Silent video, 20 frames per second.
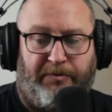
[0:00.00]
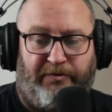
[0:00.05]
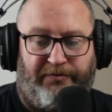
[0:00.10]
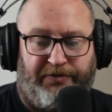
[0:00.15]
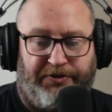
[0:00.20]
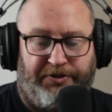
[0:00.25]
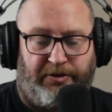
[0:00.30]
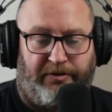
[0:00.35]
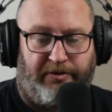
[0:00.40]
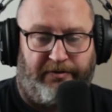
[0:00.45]

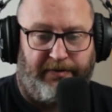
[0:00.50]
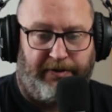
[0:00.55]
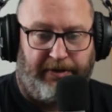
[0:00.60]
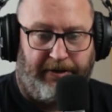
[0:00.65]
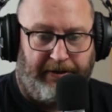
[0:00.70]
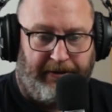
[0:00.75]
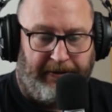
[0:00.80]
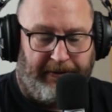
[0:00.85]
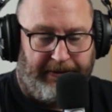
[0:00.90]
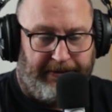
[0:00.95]
photographer,
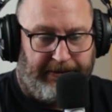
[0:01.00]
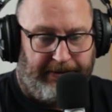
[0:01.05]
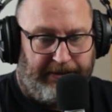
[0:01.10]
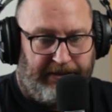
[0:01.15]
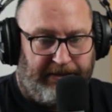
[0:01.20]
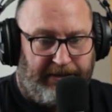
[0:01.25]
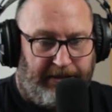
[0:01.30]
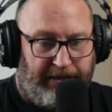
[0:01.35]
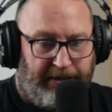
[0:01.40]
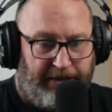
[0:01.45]

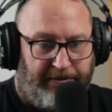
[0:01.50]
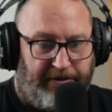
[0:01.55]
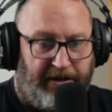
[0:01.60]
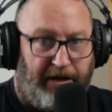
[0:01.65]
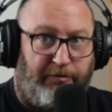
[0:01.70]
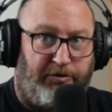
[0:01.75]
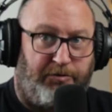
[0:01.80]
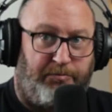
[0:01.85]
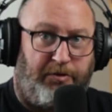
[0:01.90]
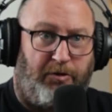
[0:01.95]
I
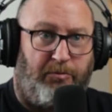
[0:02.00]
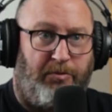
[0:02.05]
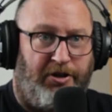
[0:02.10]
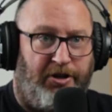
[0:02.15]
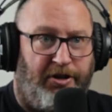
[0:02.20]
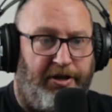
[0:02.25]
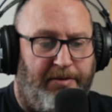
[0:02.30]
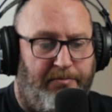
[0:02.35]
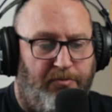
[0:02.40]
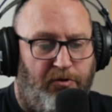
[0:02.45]
was probably
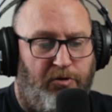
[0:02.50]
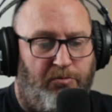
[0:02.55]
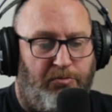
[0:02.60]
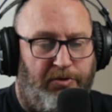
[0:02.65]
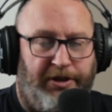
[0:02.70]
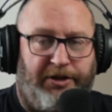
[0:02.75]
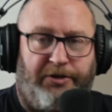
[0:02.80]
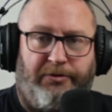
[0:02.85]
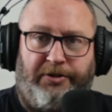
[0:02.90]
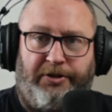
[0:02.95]
earning more money
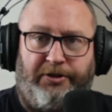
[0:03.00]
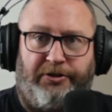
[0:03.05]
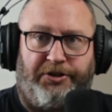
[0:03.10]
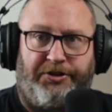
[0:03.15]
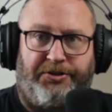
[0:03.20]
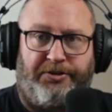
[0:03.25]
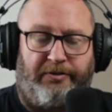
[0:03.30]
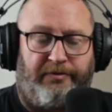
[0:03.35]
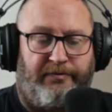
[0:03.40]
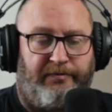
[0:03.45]
doing the other
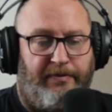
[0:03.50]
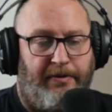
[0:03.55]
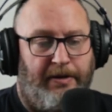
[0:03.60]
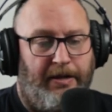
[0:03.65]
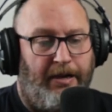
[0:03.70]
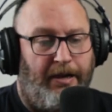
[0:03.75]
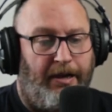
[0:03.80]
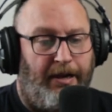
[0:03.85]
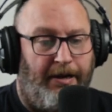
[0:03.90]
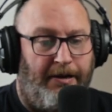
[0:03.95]
stuff.
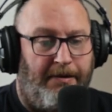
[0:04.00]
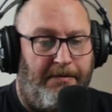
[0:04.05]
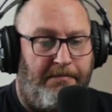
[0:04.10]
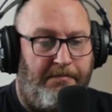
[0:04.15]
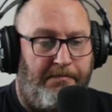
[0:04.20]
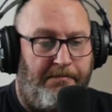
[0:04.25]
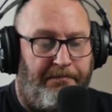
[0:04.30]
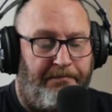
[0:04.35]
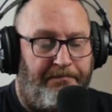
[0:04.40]
And